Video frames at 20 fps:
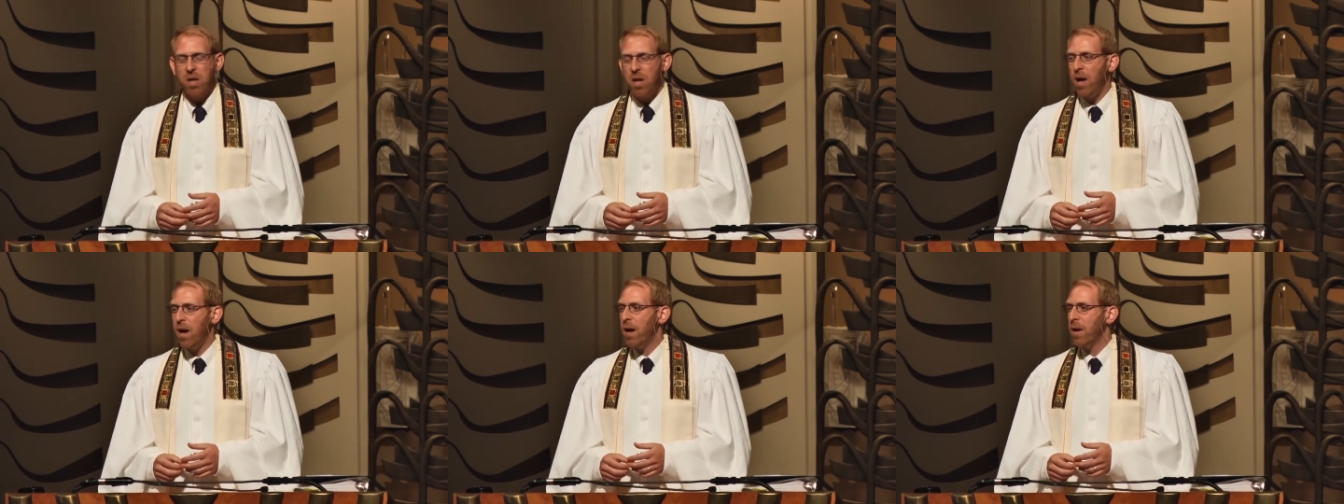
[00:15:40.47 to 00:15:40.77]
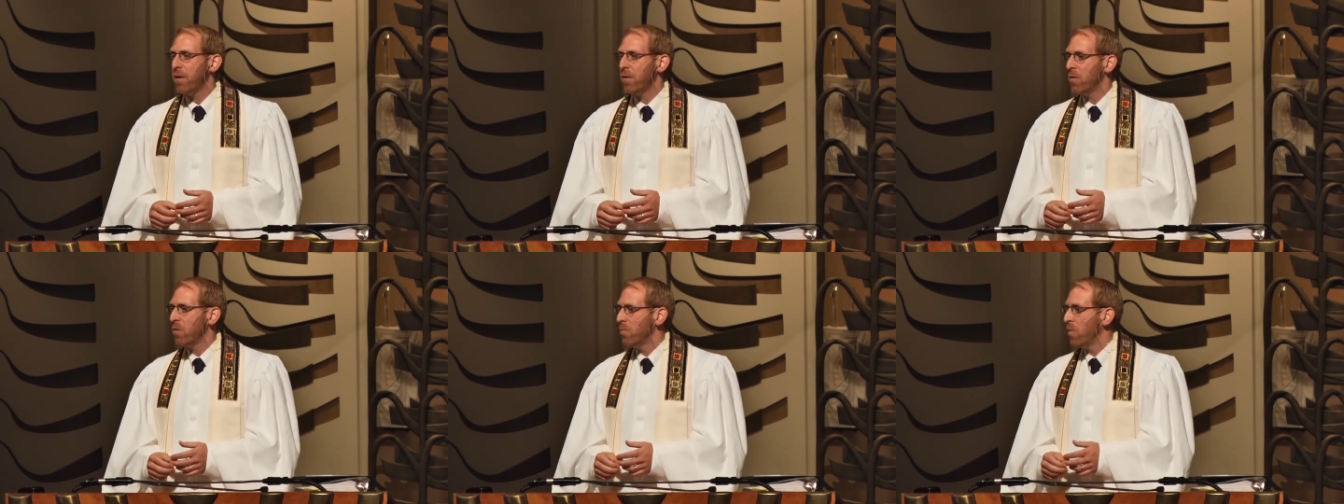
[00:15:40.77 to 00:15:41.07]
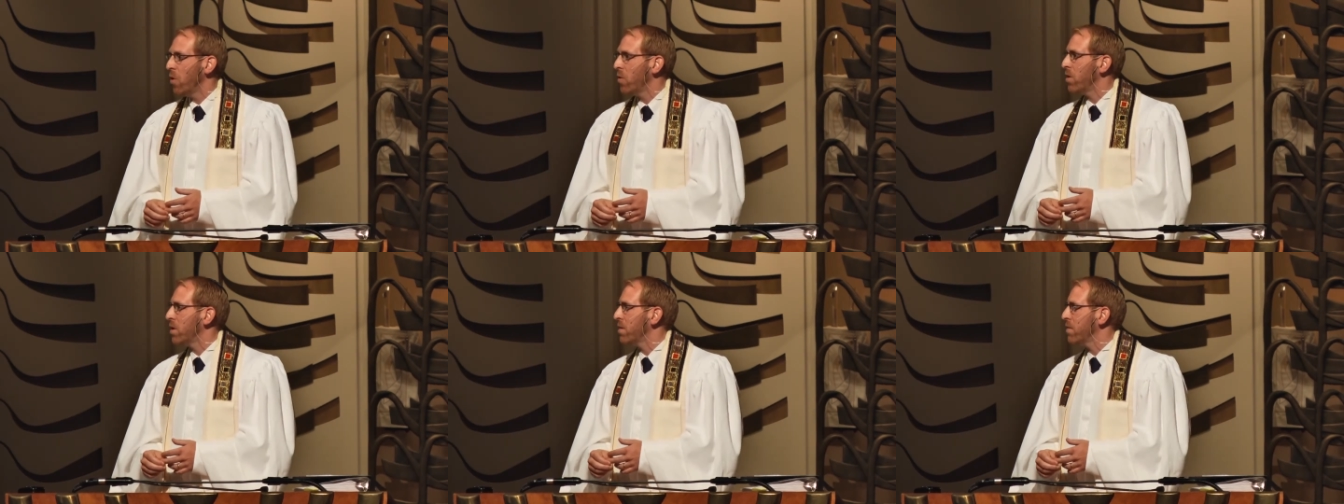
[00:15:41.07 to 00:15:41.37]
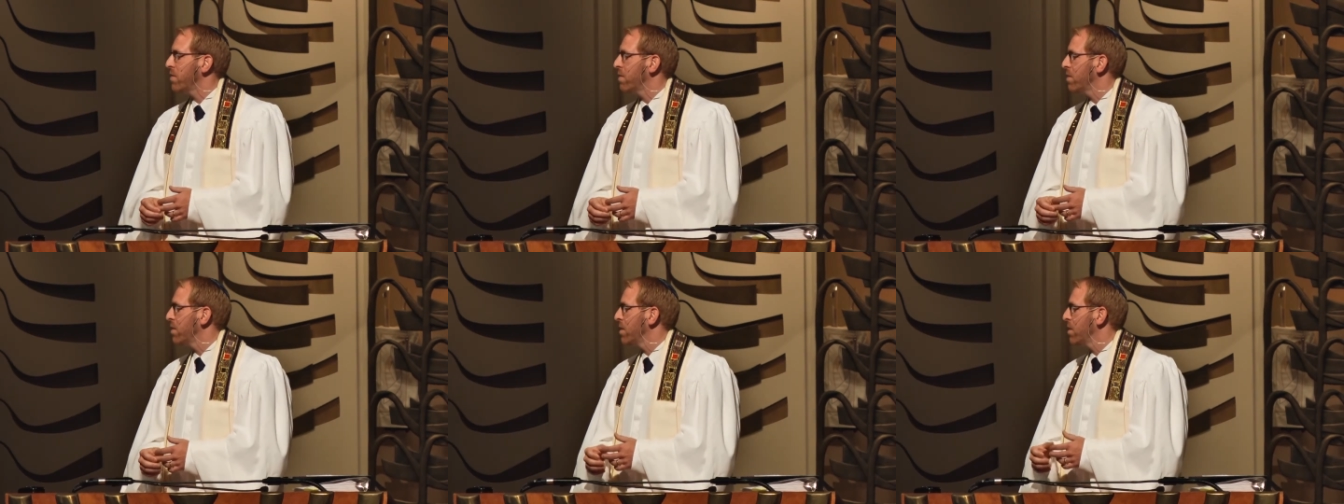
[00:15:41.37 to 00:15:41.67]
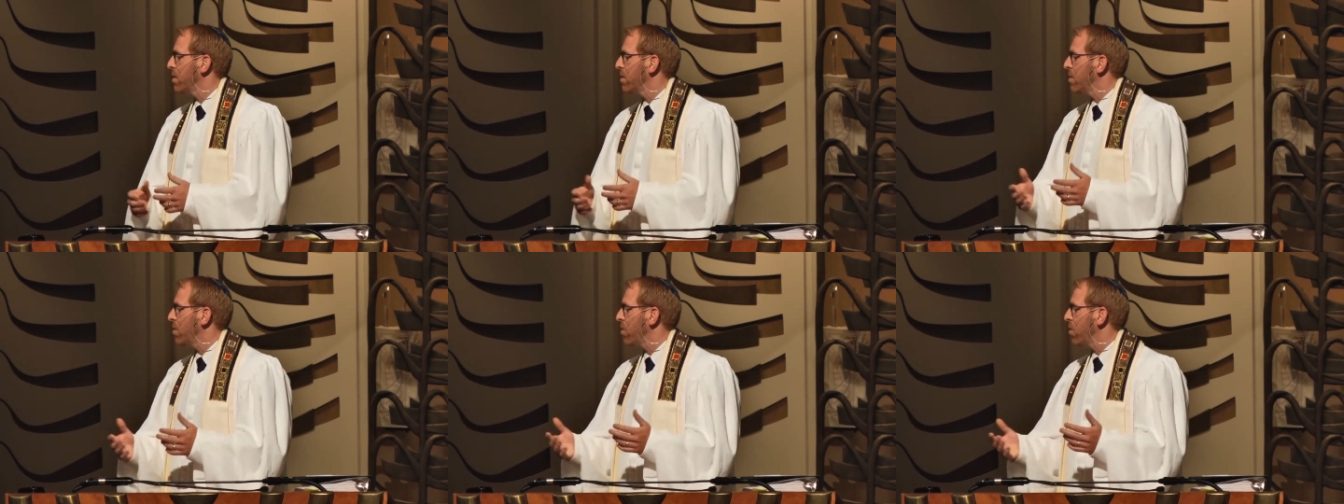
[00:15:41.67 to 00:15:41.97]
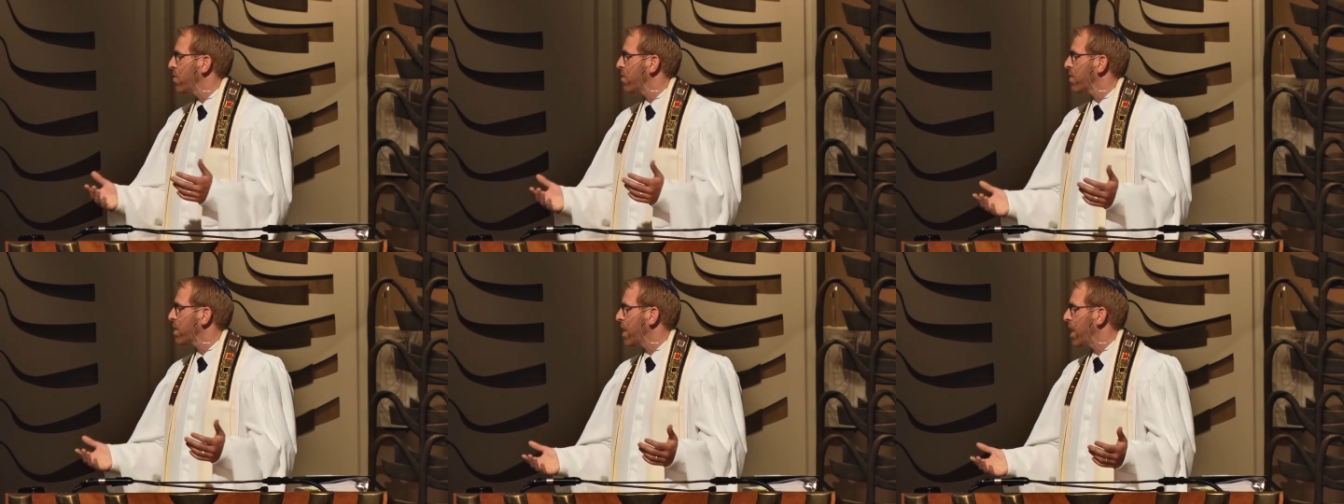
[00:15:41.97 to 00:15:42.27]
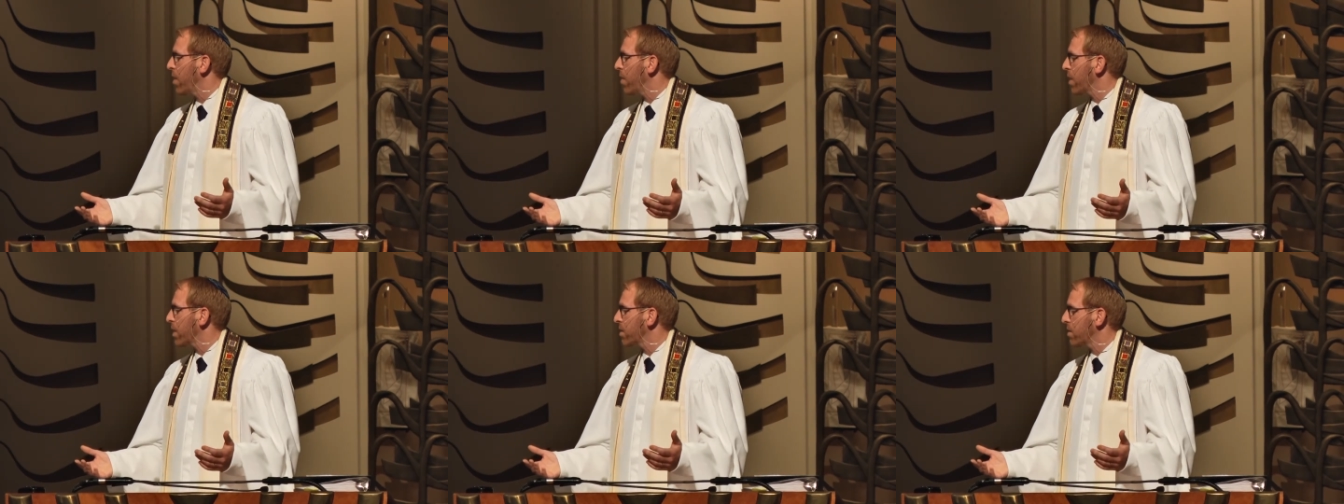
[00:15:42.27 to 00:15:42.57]
plot or motive over
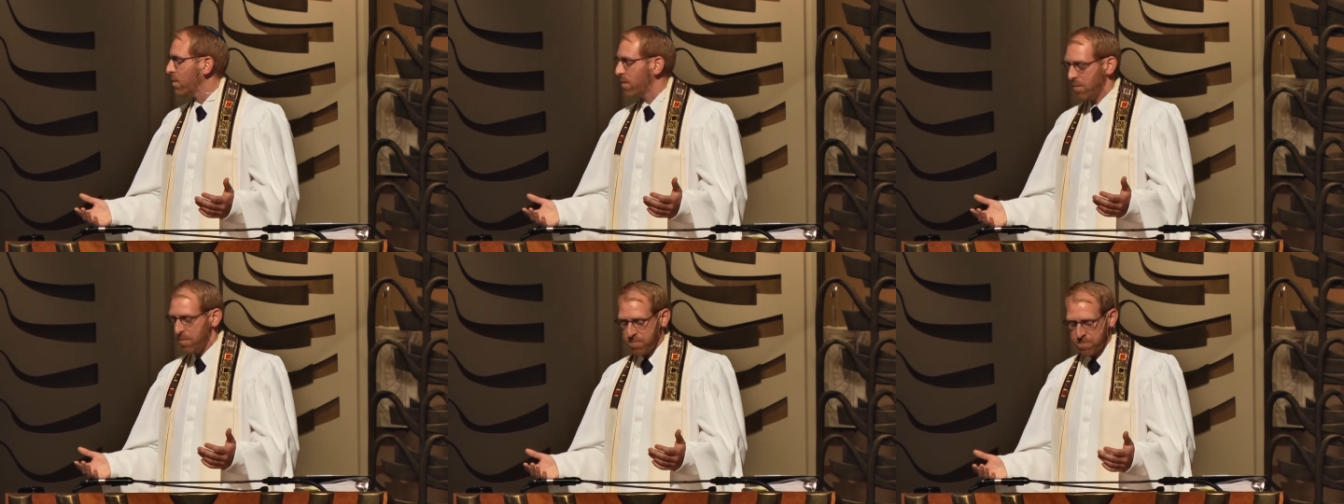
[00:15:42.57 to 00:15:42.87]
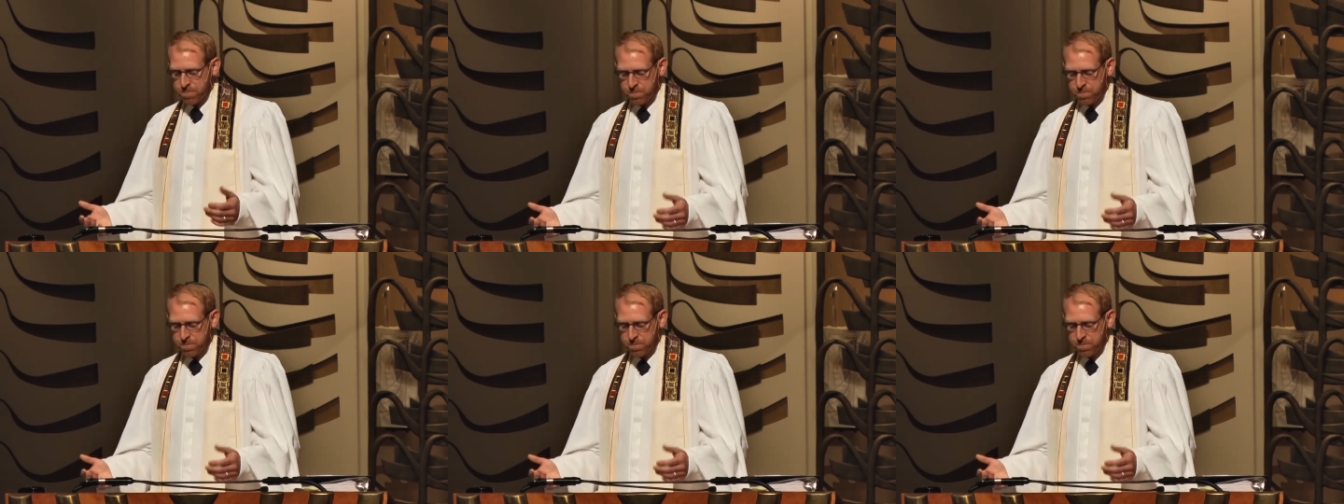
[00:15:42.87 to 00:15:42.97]
character.